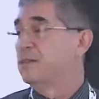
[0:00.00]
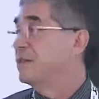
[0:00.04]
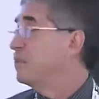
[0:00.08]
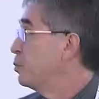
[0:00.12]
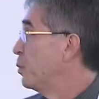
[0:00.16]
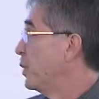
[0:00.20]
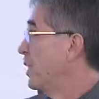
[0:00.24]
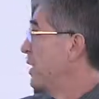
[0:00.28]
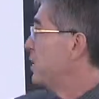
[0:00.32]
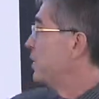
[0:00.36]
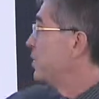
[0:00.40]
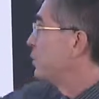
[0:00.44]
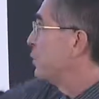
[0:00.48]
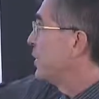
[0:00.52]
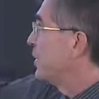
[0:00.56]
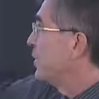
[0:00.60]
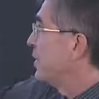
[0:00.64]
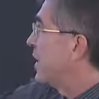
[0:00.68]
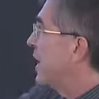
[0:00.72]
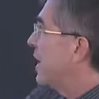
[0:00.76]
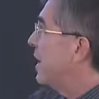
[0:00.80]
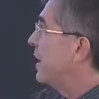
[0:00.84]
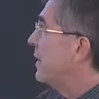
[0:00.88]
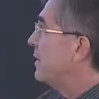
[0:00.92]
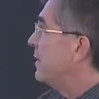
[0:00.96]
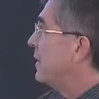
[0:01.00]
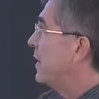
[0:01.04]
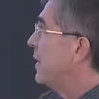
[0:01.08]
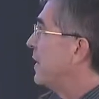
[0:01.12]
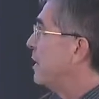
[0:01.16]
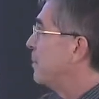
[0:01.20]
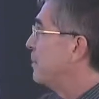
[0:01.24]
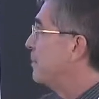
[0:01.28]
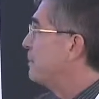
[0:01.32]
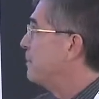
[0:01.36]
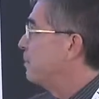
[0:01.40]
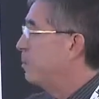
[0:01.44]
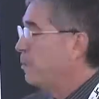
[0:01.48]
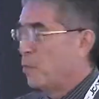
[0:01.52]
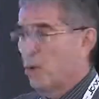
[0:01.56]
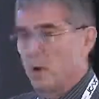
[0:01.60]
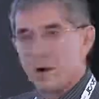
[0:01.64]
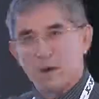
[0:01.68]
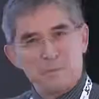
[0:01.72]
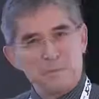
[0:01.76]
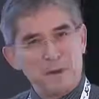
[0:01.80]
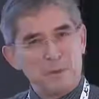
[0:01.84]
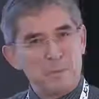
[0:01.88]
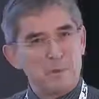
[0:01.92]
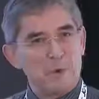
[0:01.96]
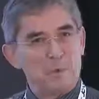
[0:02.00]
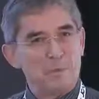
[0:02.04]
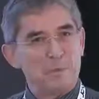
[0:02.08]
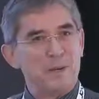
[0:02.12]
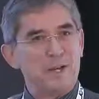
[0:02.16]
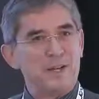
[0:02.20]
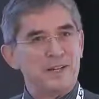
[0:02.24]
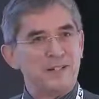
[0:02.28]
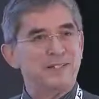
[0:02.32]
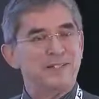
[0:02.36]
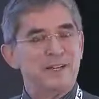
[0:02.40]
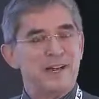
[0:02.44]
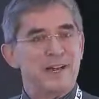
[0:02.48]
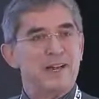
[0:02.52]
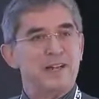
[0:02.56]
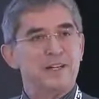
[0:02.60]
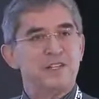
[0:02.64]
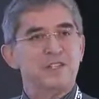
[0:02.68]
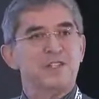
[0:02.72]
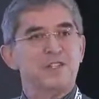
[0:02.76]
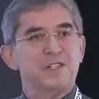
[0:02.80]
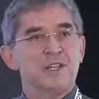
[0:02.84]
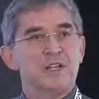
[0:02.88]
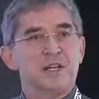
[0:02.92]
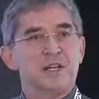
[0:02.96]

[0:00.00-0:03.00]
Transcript: ones which had more blunt edge.